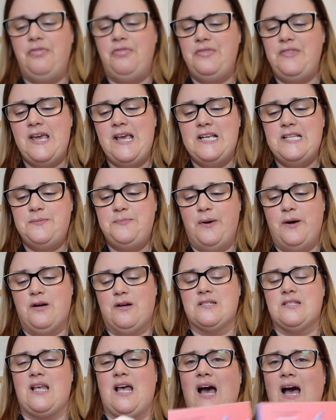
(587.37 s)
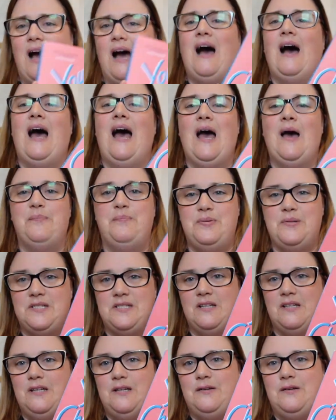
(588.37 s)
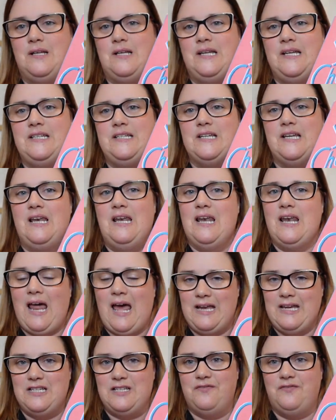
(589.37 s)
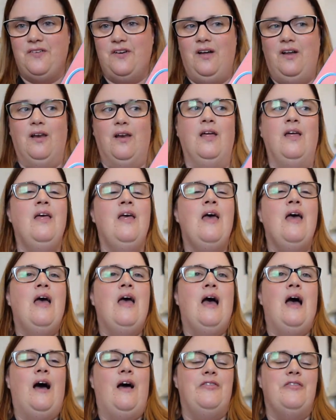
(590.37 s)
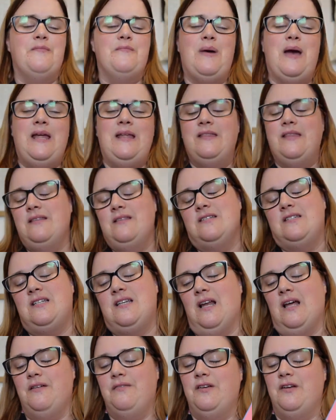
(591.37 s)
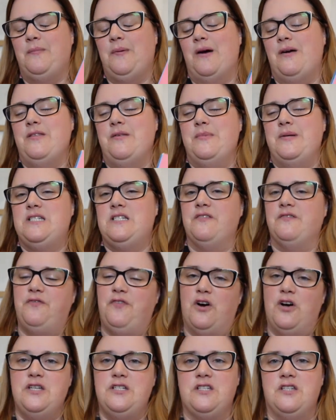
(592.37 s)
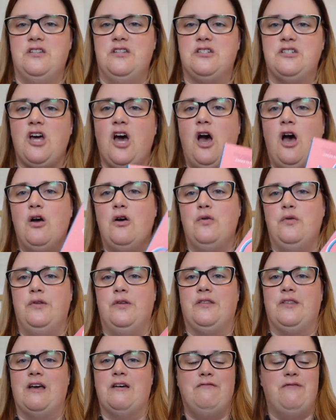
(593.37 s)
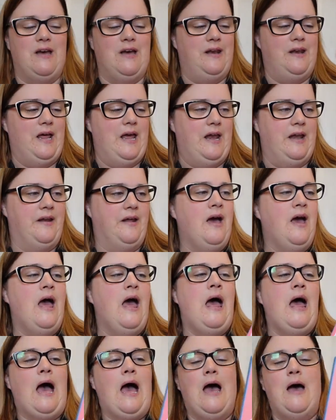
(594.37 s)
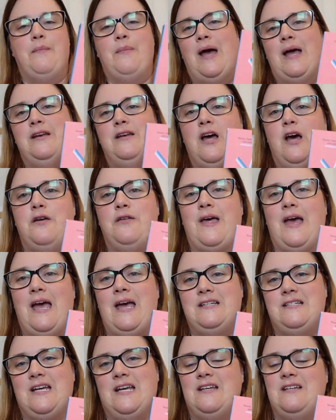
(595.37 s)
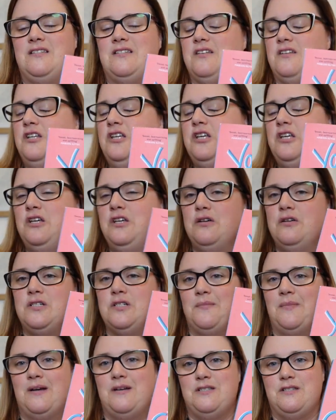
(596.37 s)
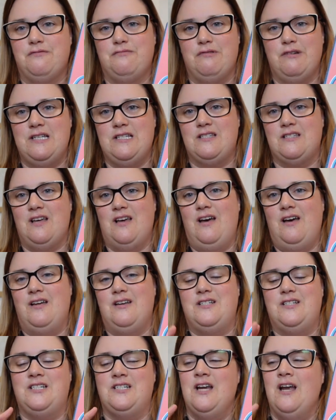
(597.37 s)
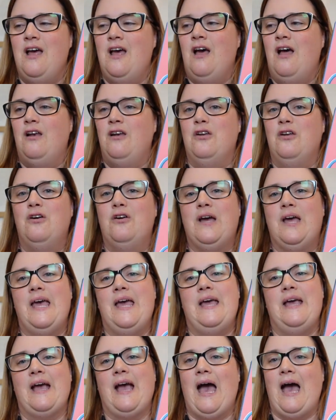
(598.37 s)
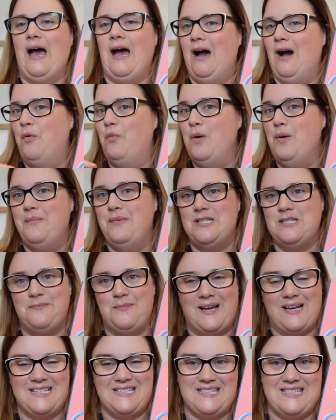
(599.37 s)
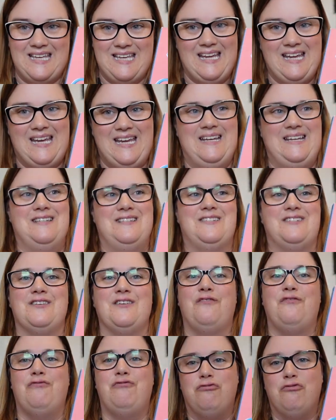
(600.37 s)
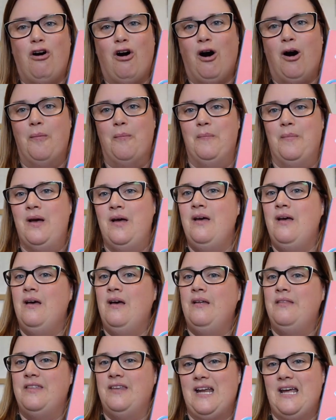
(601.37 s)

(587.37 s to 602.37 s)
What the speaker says: These books are absolutely delightful, and the main thing that's delightful about them is the voice and the tone that they're written in. I know that AJ has done huge amounts of research looking at women's magazines from the